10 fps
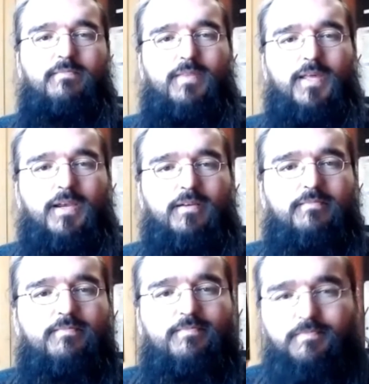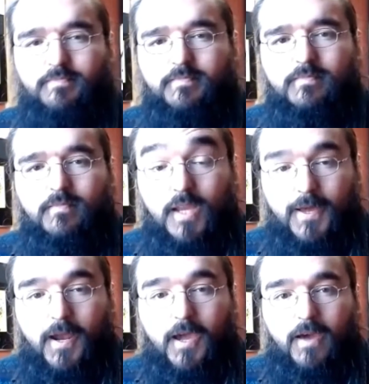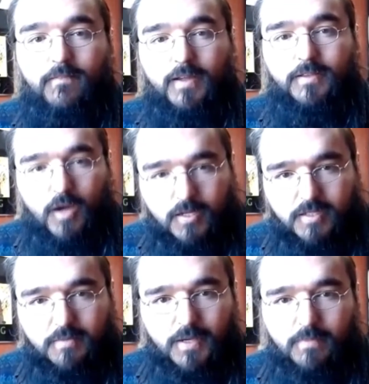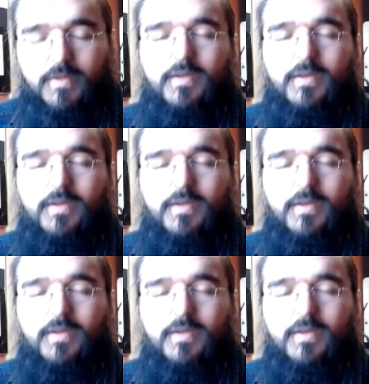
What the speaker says: that, and I have had taught to me.